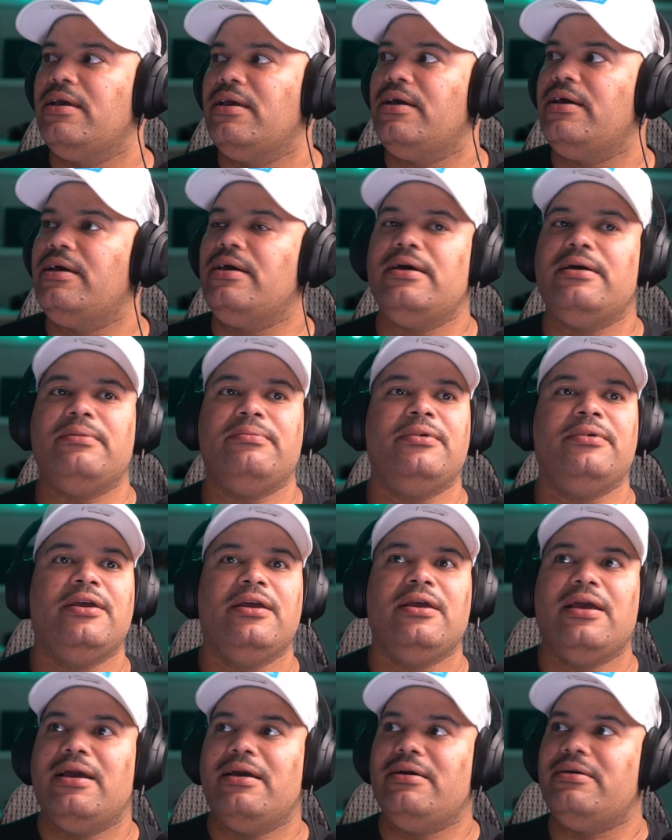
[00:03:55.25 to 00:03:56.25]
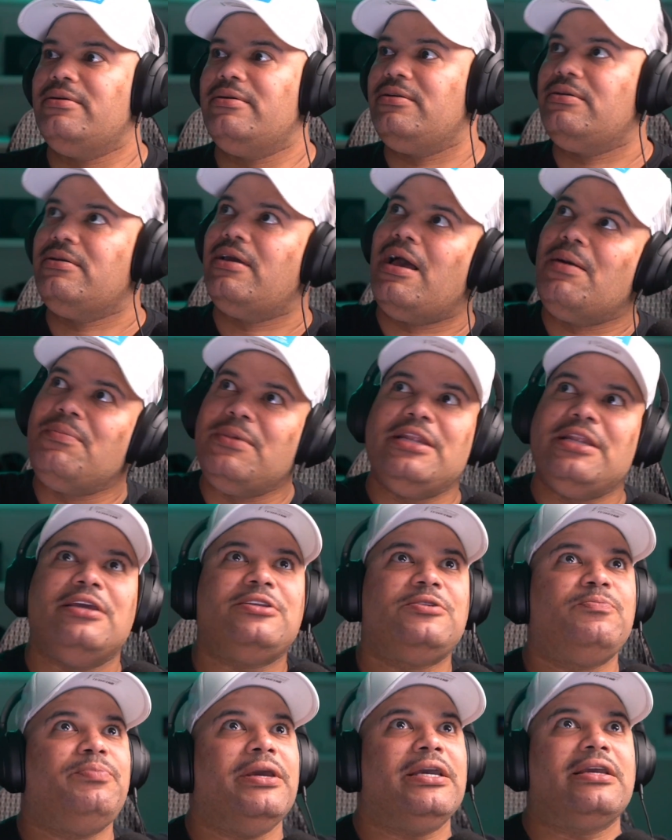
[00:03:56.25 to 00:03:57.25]
Um, I'm in
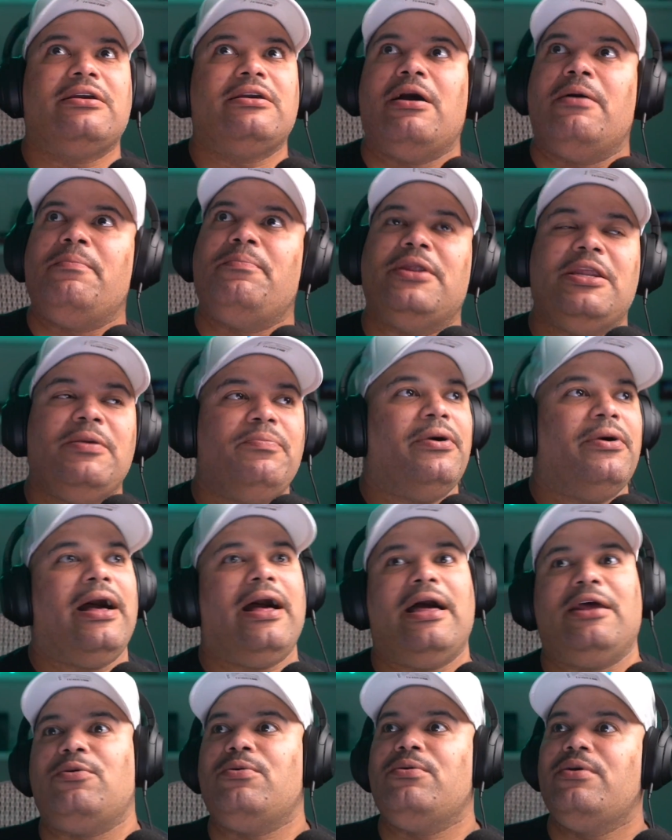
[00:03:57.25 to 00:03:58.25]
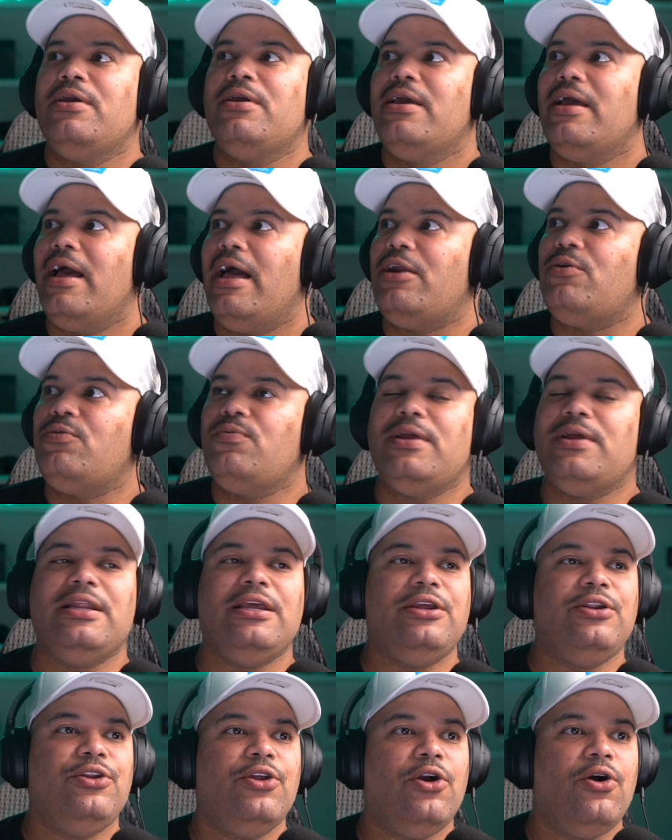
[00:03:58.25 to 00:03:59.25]
this big company, but I don't I don't
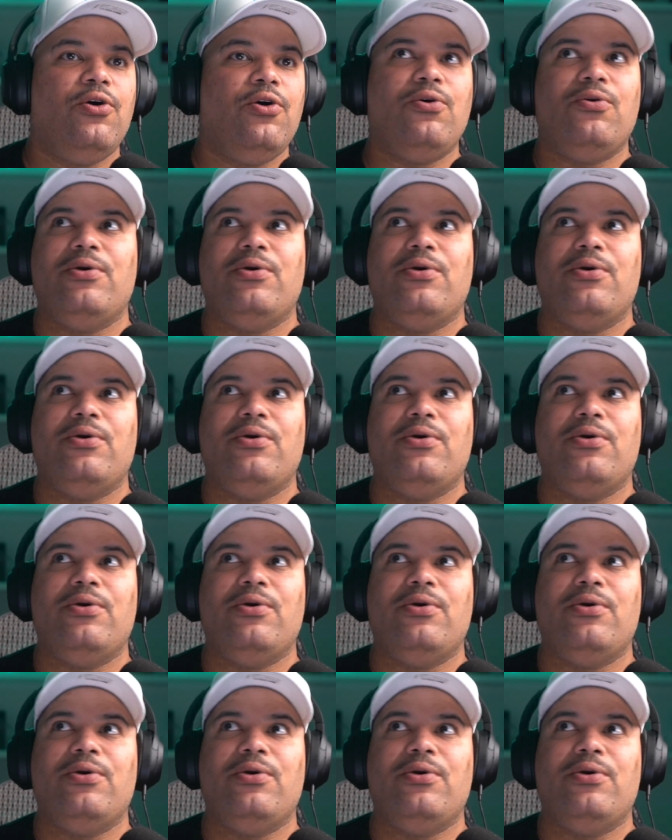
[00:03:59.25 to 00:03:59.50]
really know